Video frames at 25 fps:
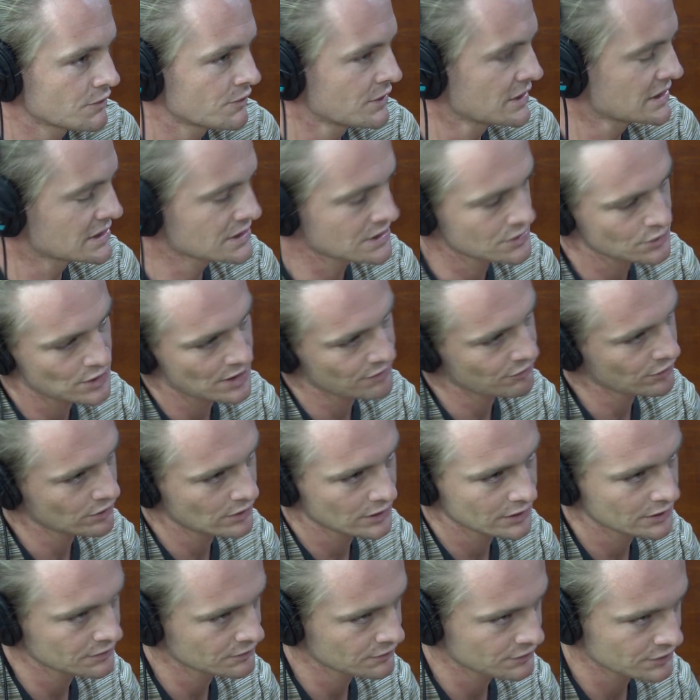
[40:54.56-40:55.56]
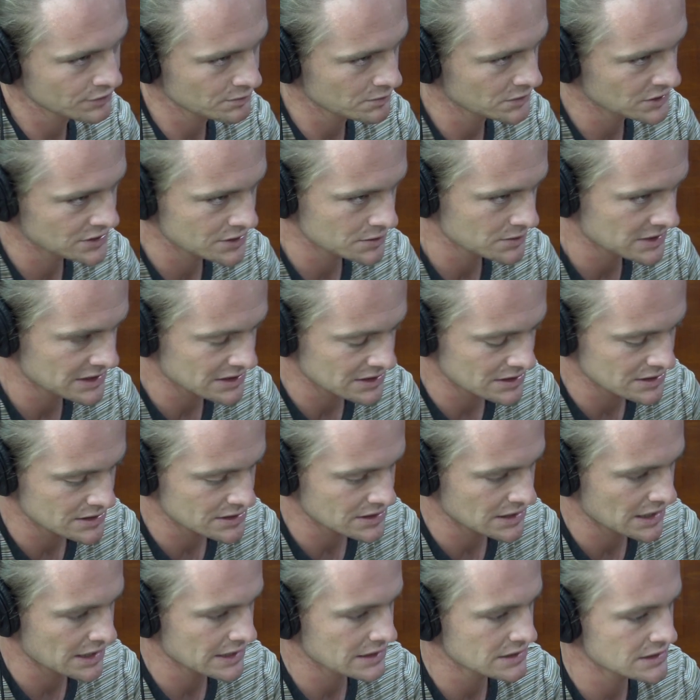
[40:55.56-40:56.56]
fits to everyone, and to me to
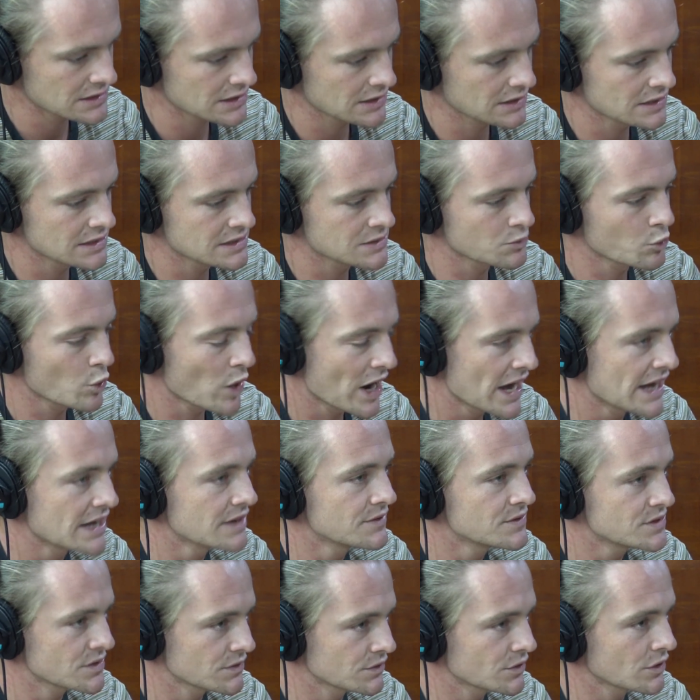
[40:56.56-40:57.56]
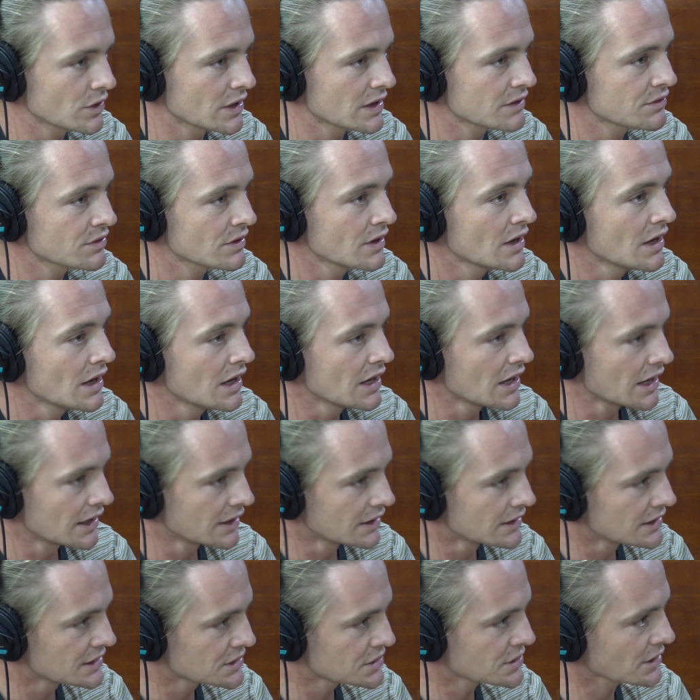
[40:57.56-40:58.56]
this day, he said there's waves of grief,
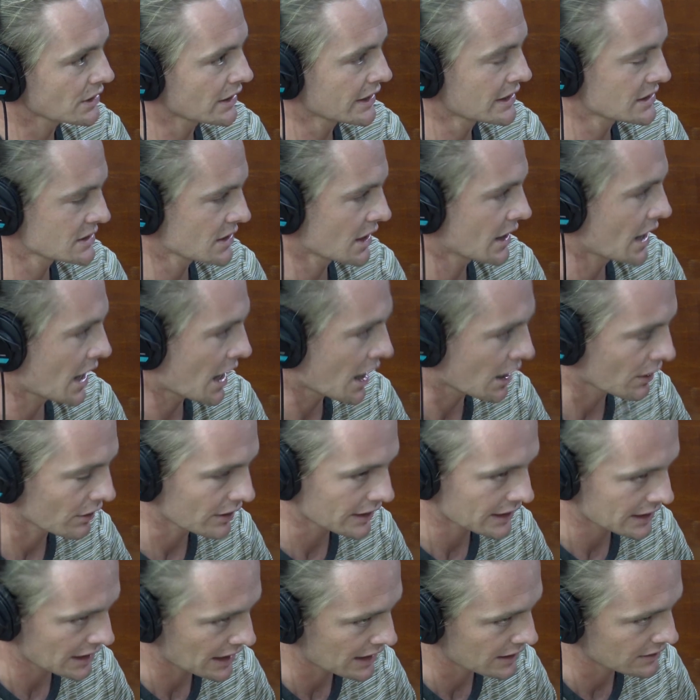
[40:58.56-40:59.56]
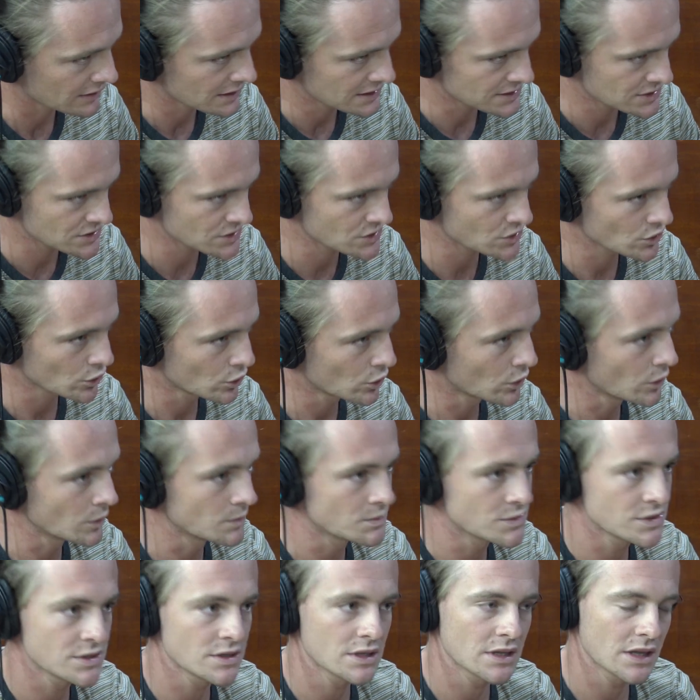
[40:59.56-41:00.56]
and initially it's like a hurricane. There's
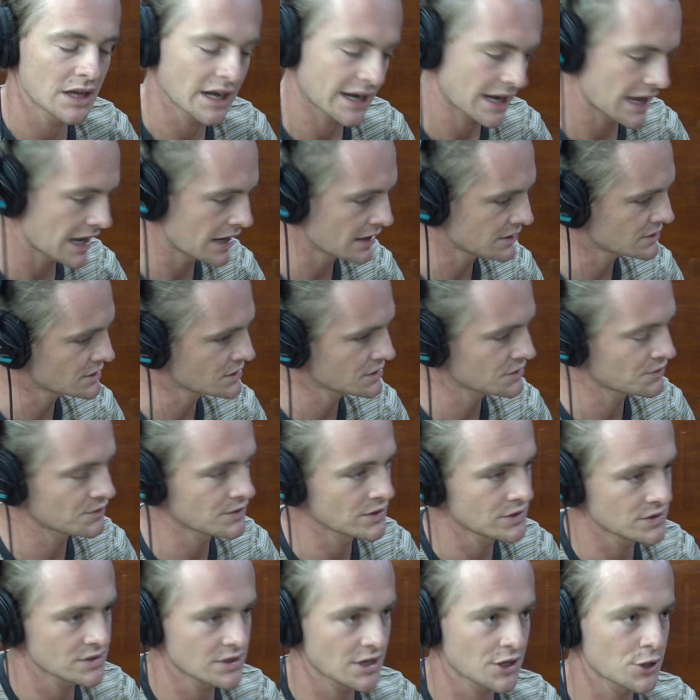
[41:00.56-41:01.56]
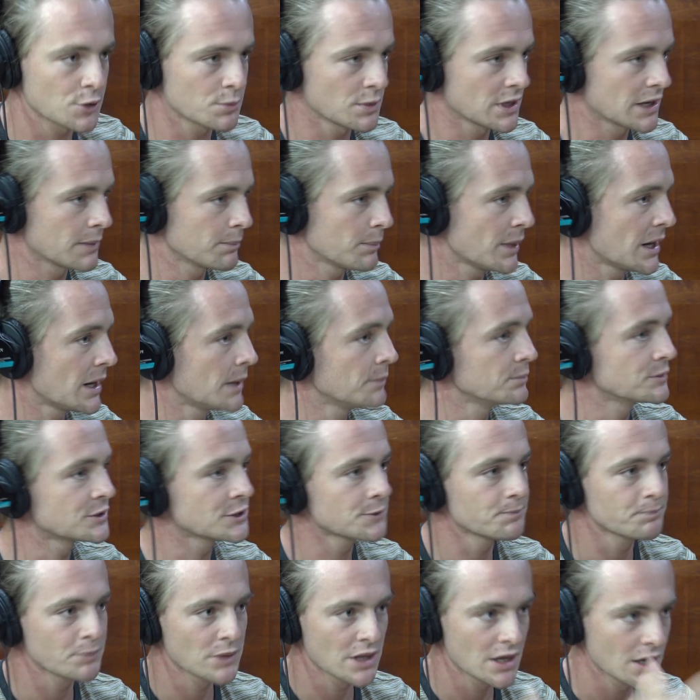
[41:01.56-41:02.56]
storms, and like it just feels like you're being
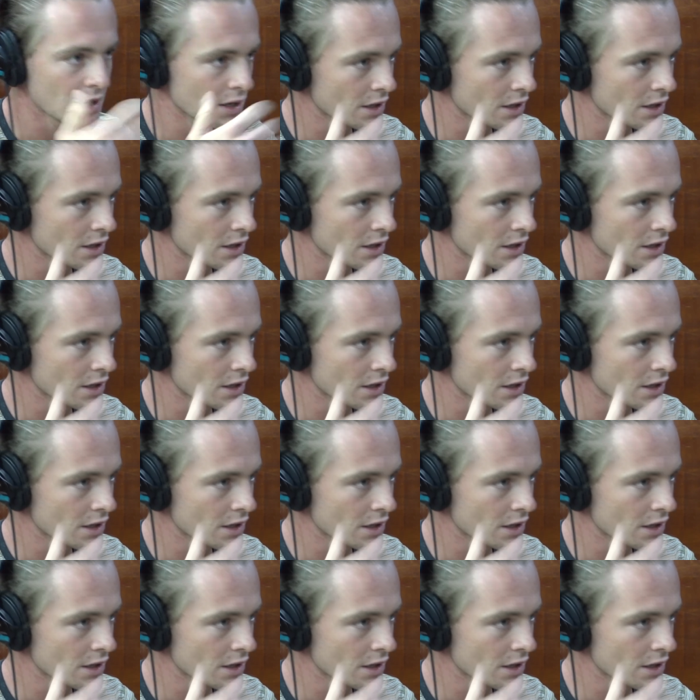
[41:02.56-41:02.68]
pumped.